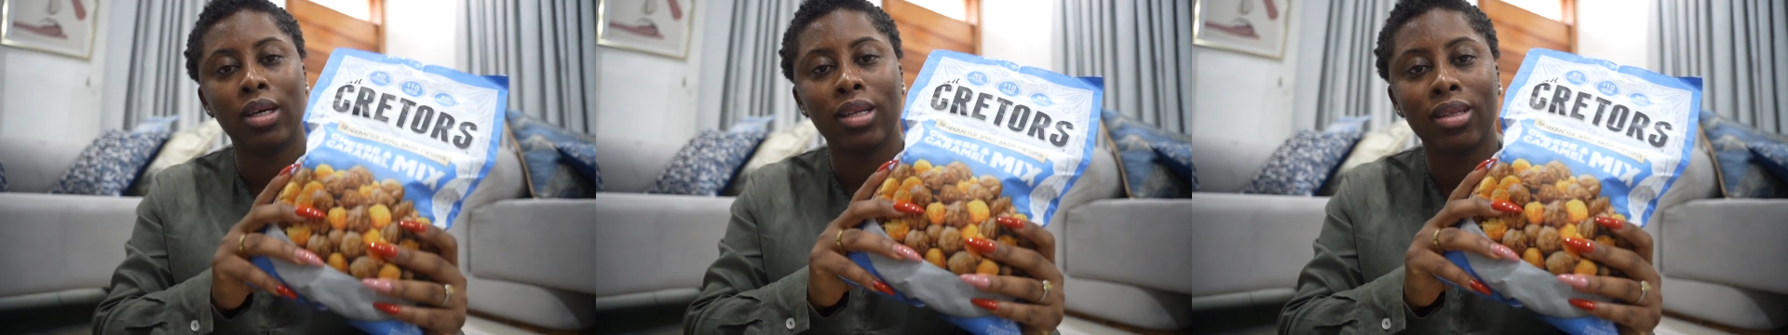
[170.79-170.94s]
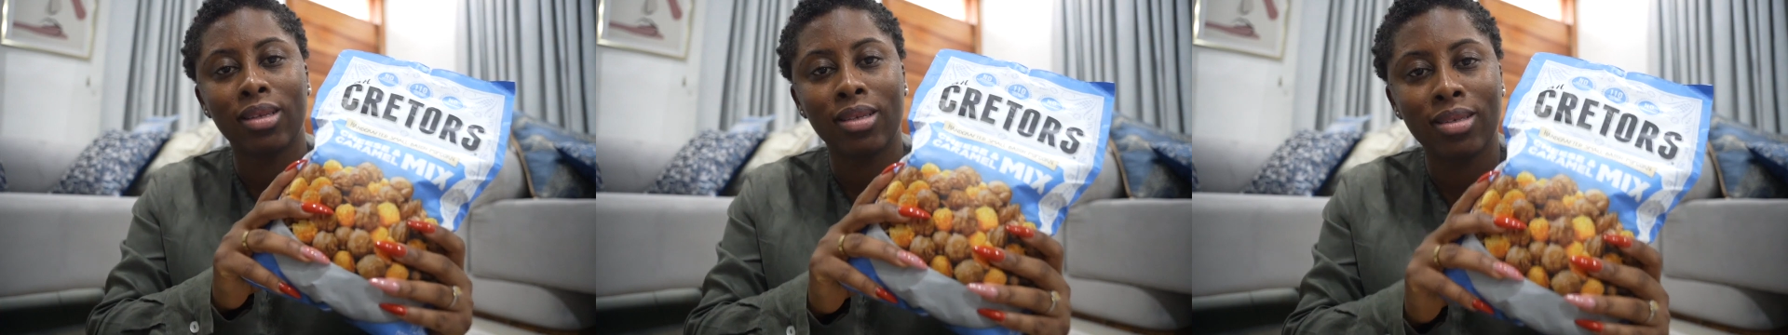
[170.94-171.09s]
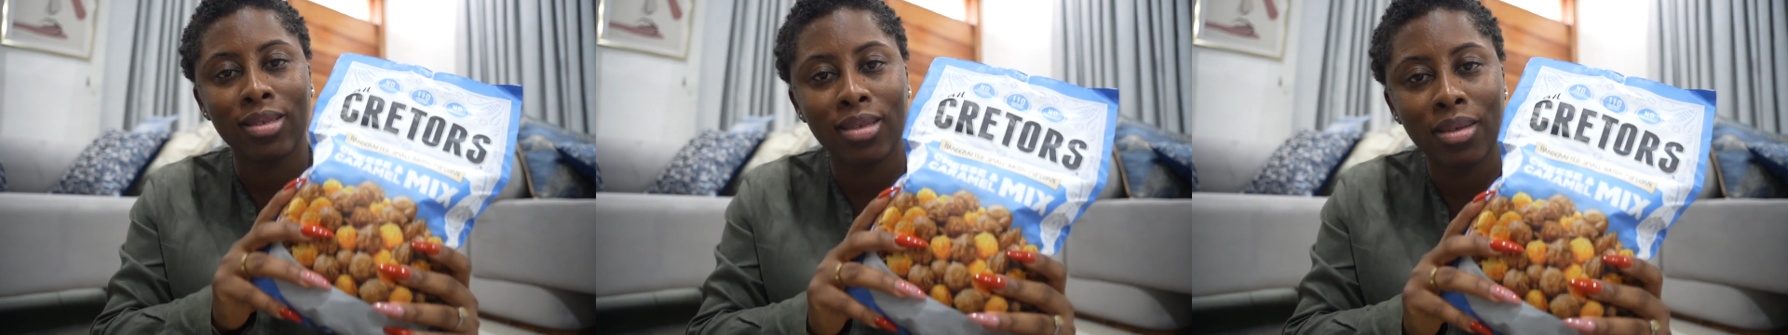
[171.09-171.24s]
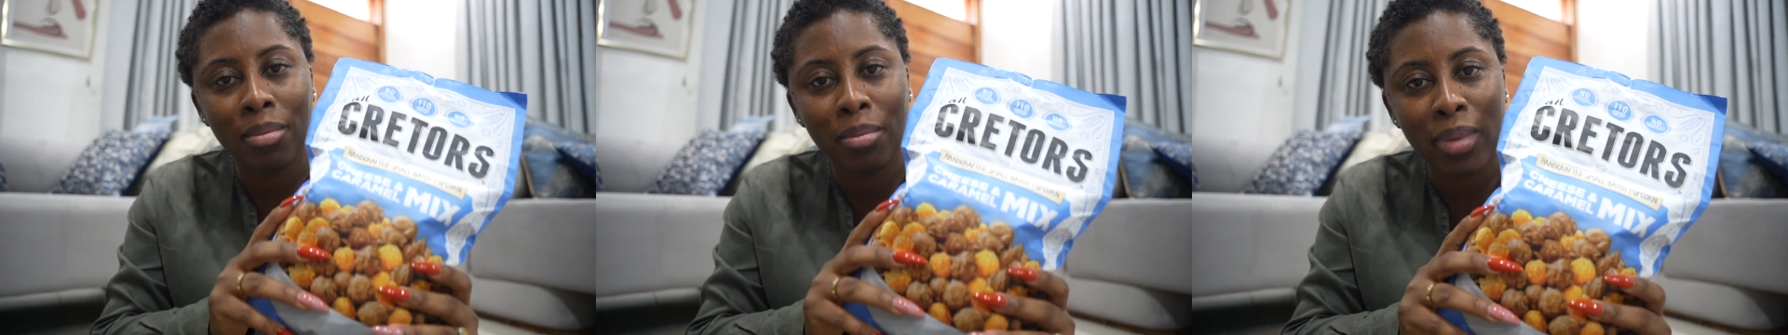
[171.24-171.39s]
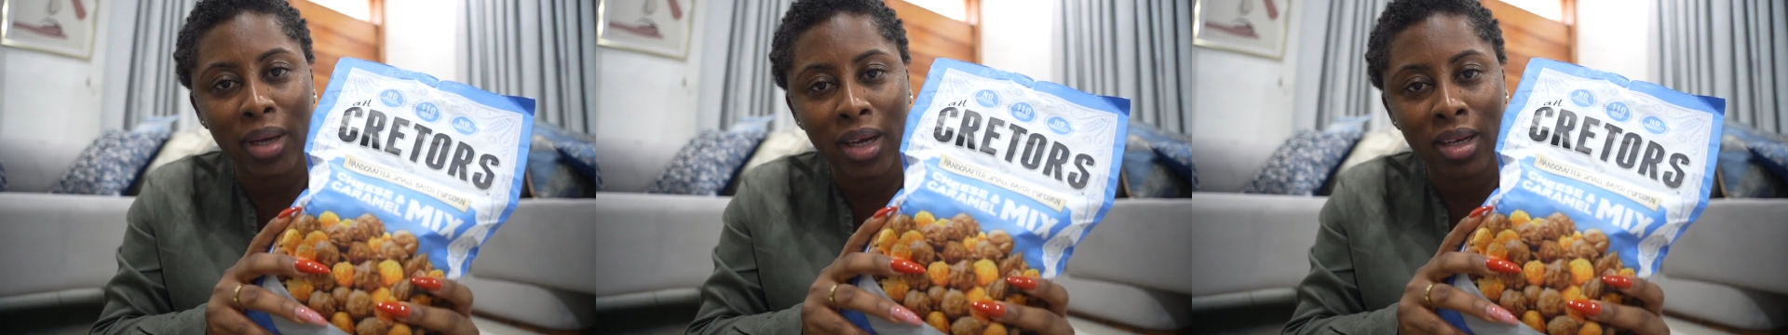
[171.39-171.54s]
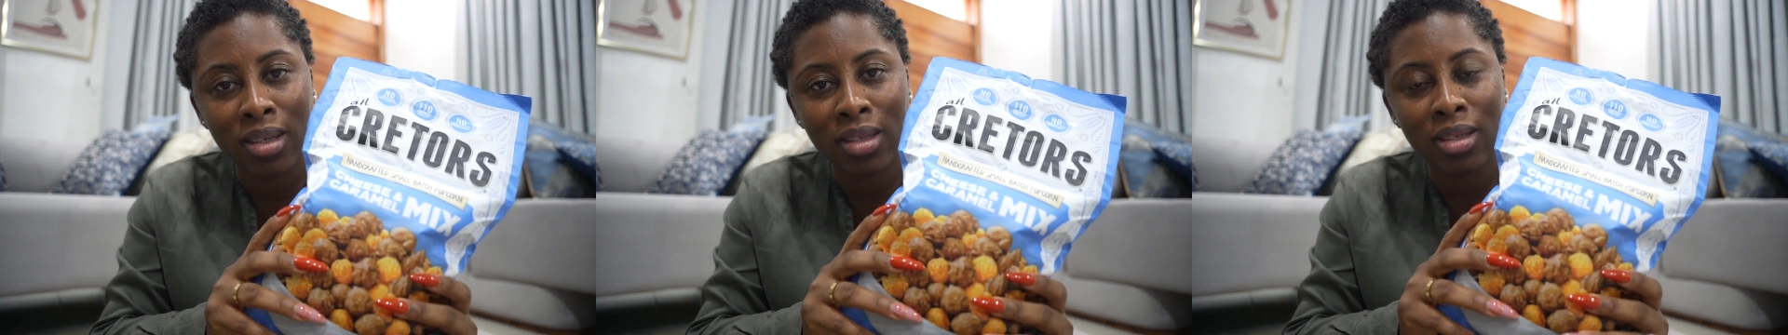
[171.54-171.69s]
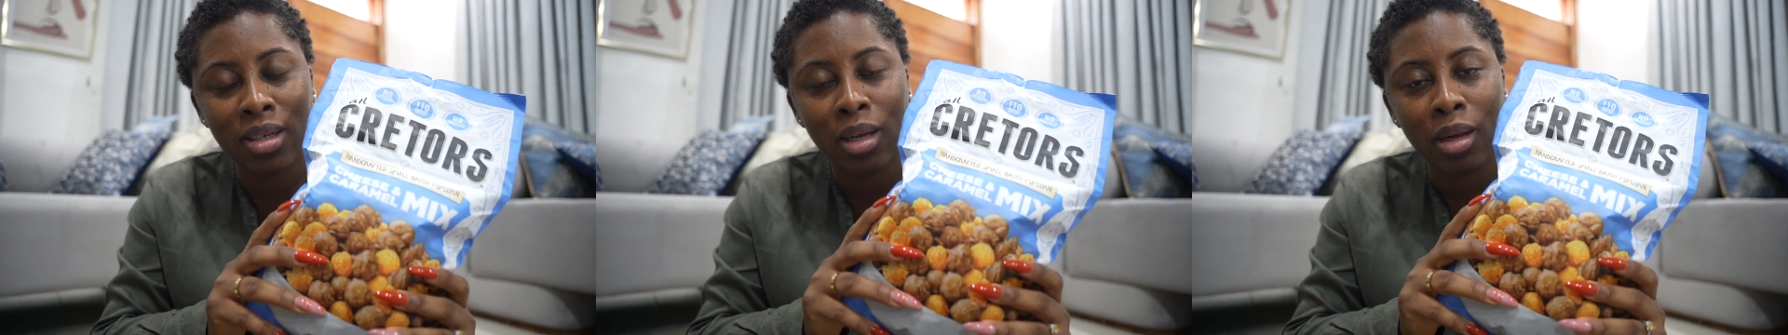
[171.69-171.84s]
This is the
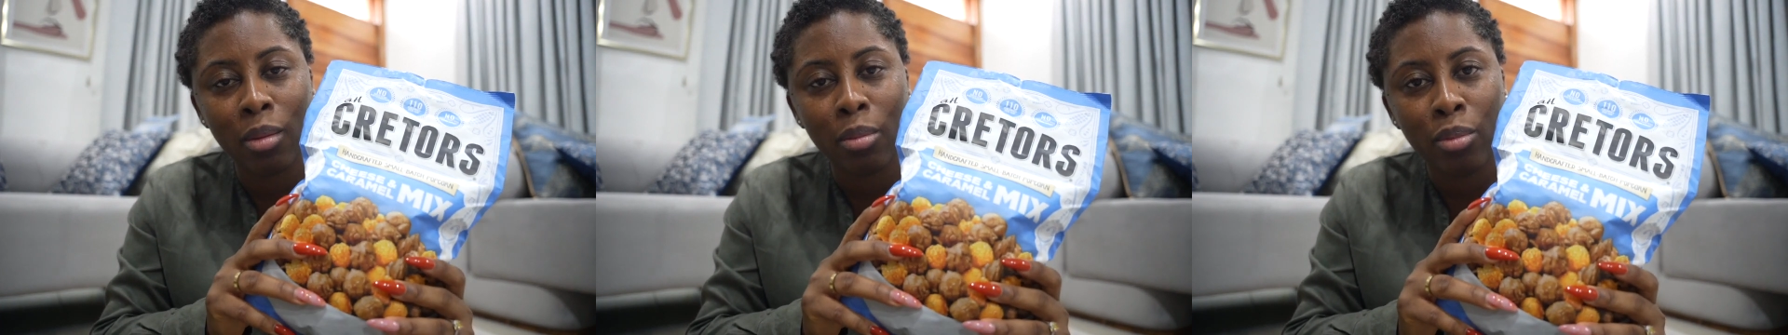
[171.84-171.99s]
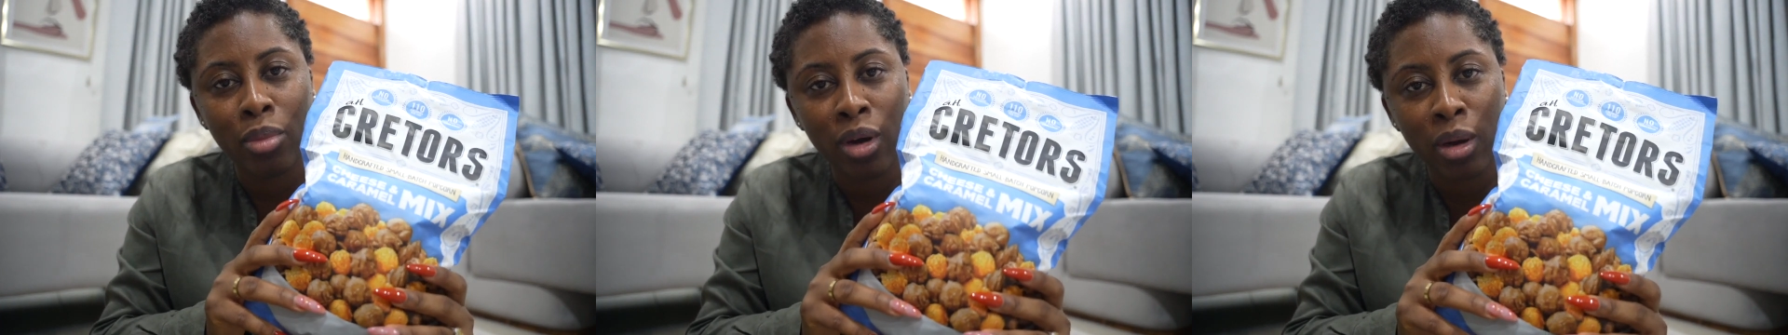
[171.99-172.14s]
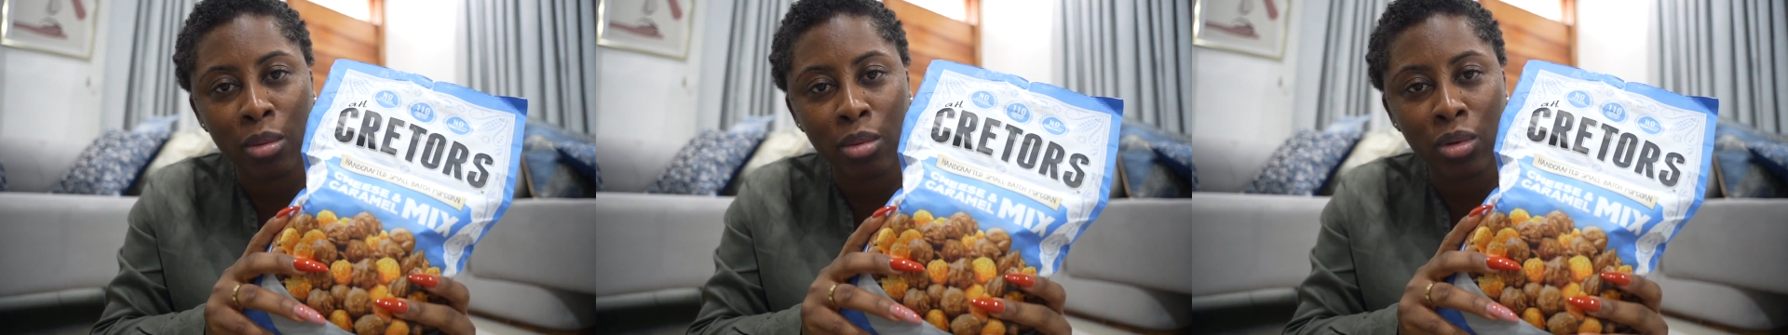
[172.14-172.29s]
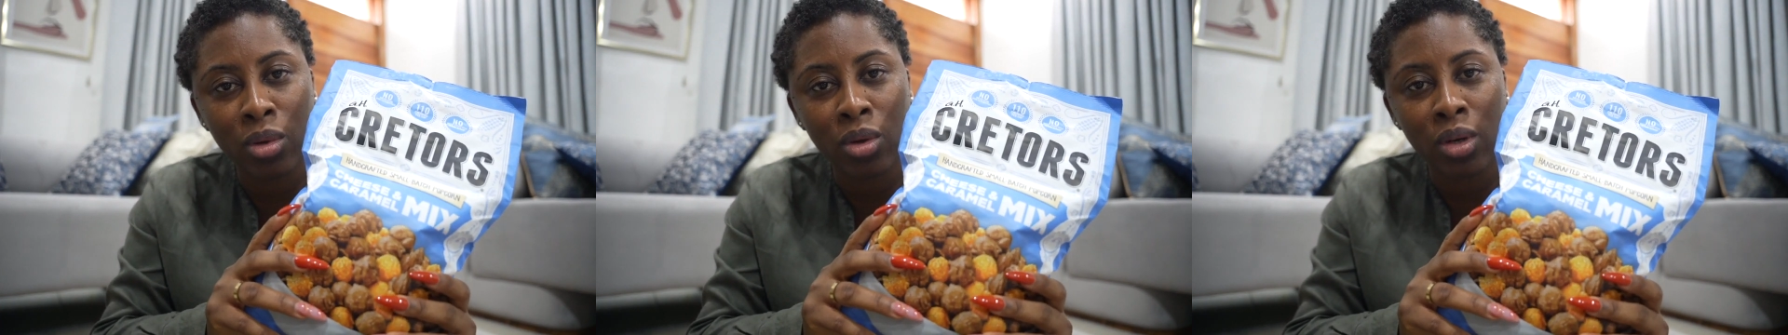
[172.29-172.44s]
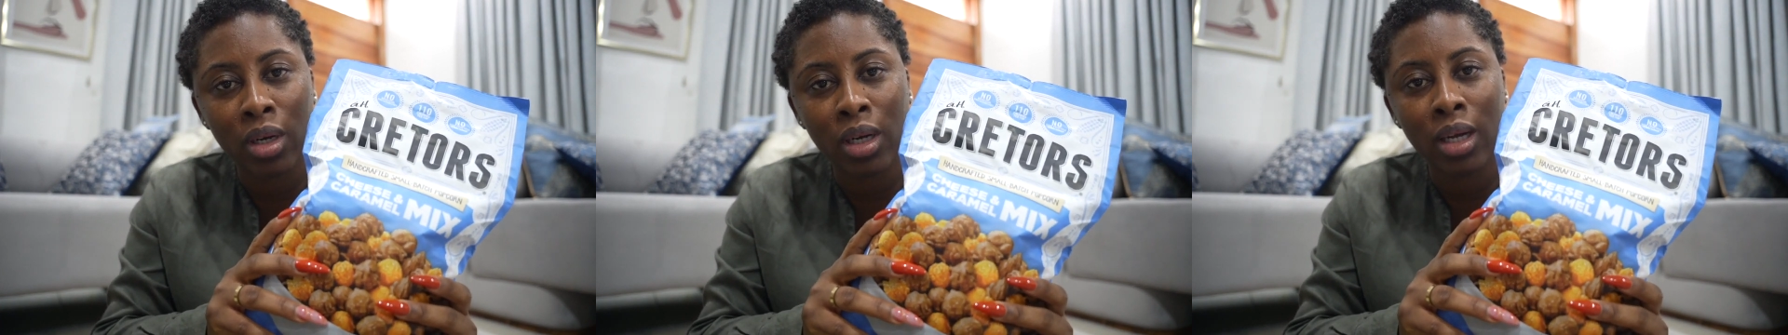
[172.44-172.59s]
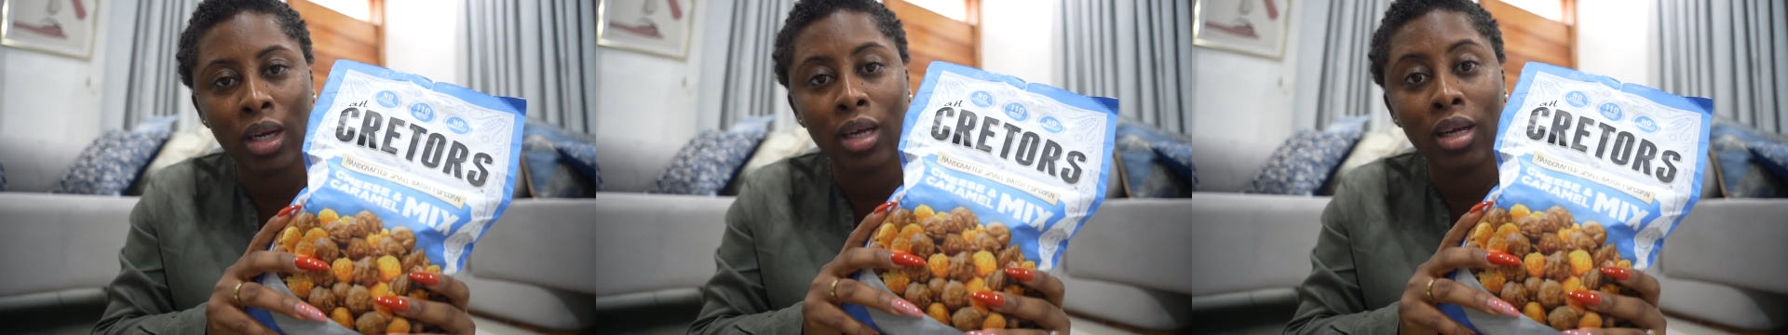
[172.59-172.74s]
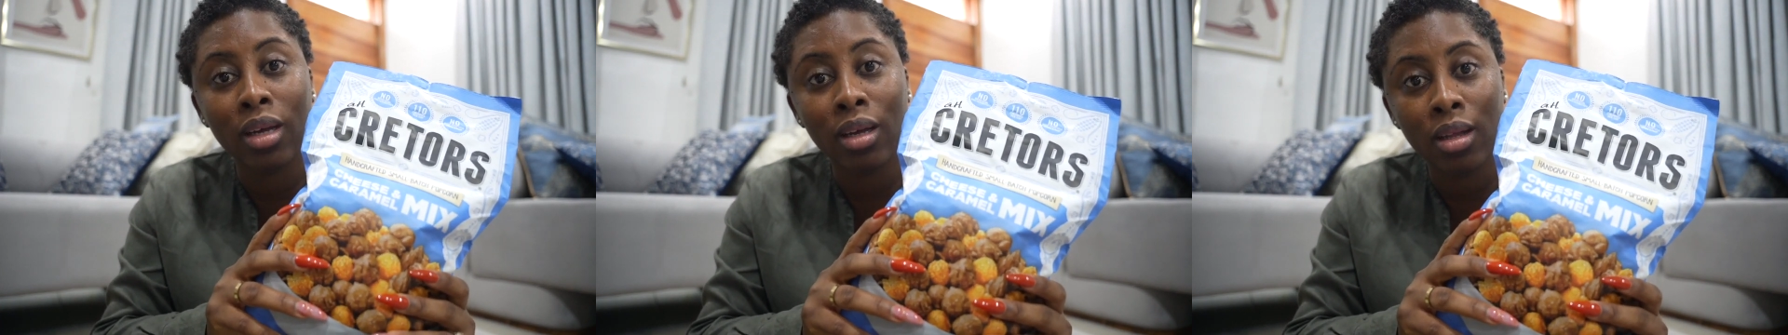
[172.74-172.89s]
best popcorn